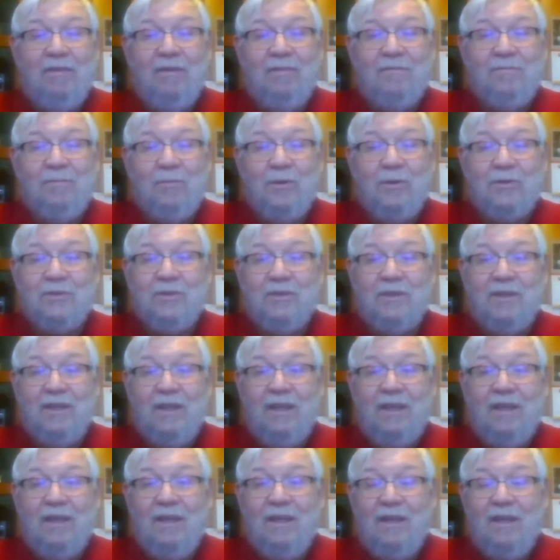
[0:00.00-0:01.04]
And
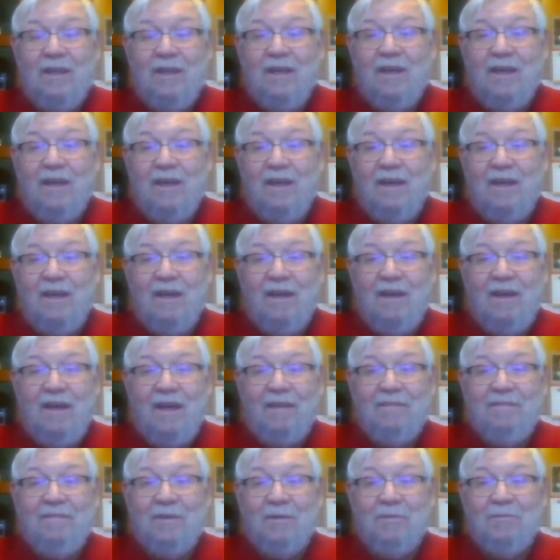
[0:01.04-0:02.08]
unfortunately,
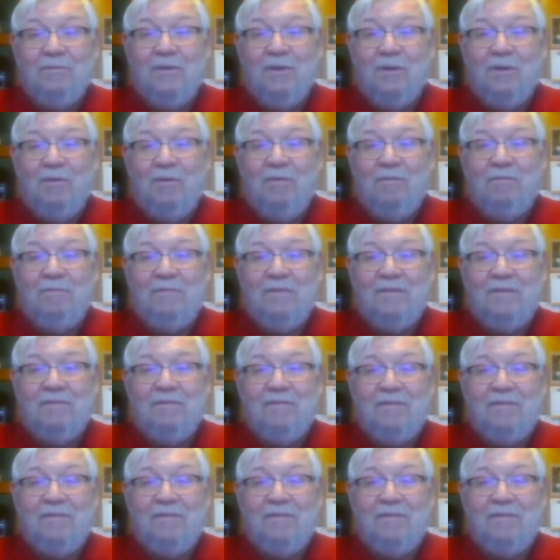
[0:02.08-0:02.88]
I don't know